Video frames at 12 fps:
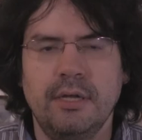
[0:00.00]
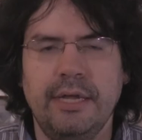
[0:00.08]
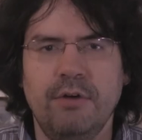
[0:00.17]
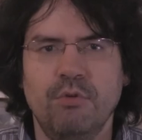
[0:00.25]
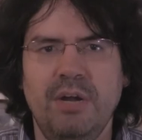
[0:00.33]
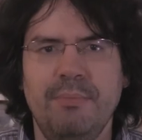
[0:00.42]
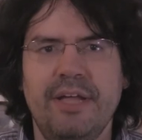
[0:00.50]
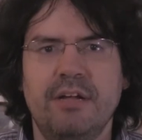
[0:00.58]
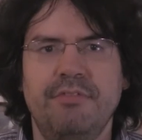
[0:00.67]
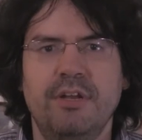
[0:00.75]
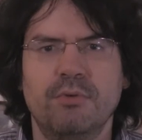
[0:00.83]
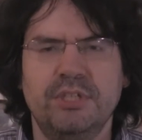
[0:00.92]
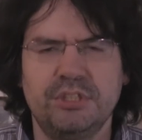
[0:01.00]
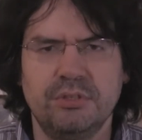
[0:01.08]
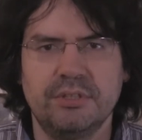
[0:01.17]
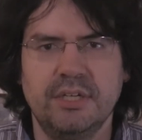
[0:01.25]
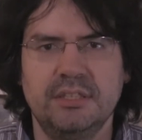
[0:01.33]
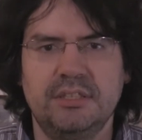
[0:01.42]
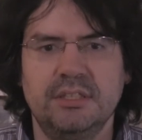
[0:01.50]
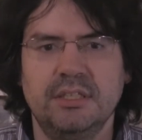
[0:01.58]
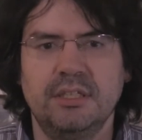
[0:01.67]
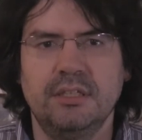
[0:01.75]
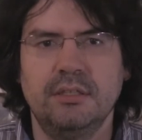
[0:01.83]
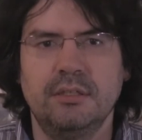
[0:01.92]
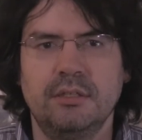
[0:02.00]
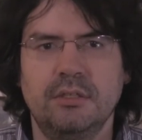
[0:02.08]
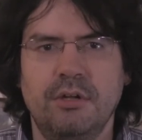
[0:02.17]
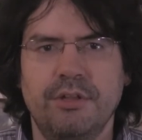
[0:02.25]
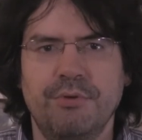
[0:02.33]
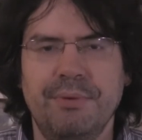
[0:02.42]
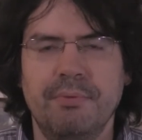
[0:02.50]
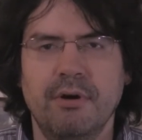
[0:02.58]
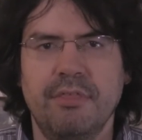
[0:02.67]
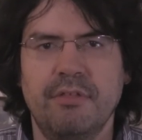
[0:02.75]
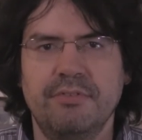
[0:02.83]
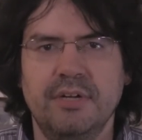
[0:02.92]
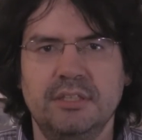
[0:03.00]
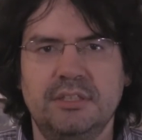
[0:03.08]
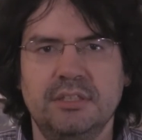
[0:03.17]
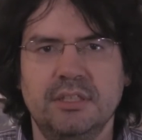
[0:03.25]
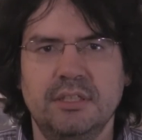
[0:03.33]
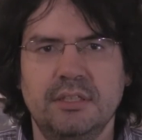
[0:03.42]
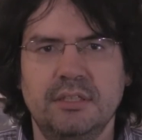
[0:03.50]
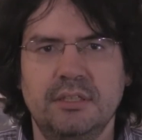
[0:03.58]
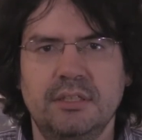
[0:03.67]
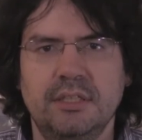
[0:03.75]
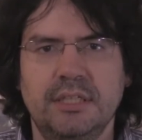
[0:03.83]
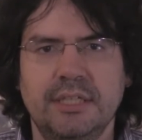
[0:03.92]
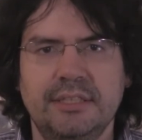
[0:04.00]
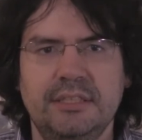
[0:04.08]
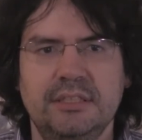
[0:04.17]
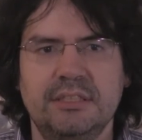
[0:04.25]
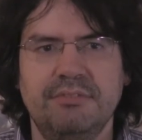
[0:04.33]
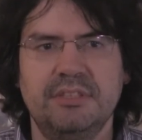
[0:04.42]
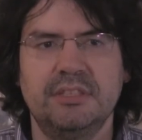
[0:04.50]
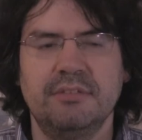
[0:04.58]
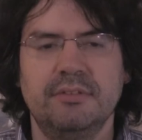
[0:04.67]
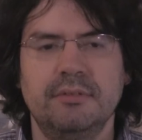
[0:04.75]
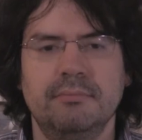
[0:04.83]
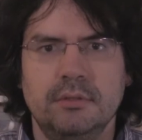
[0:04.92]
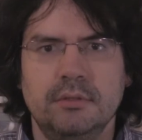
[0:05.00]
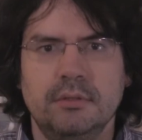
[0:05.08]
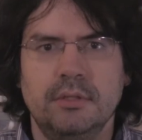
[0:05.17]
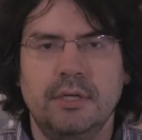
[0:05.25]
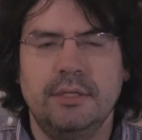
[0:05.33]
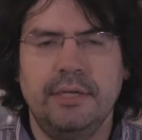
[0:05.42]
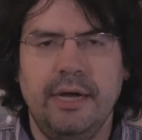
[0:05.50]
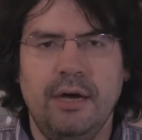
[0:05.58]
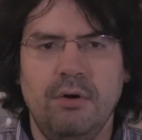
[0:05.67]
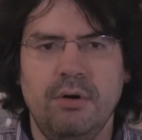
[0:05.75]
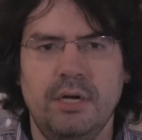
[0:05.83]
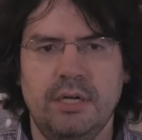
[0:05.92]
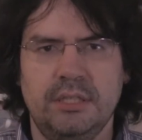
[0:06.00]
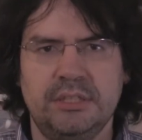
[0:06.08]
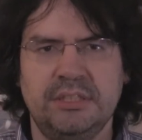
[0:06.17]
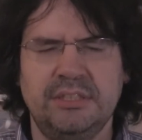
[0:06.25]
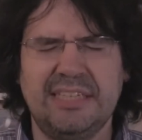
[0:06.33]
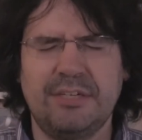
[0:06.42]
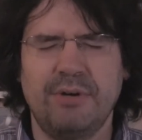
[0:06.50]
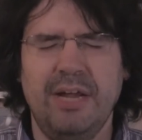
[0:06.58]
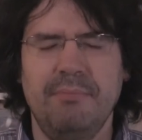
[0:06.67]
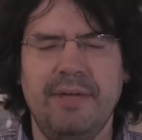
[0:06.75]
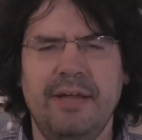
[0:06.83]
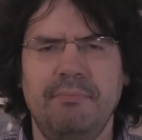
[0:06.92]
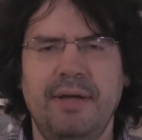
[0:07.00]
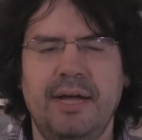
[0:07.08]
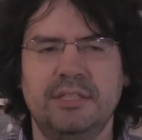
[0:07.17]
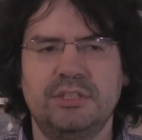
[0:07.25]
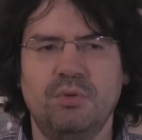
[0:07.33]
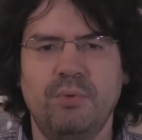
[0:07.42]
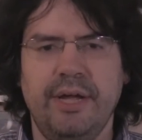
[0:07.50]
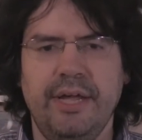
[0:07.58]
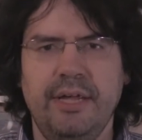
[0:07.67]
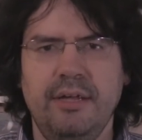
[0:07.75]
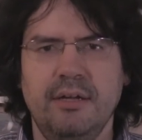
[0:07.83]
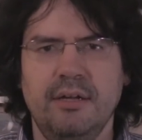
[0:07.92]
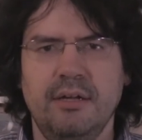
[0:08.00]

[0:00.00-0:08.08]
a remake of the original Godzilla called The Rebirth of Godzilla in 1977. And now, since that great man passed away,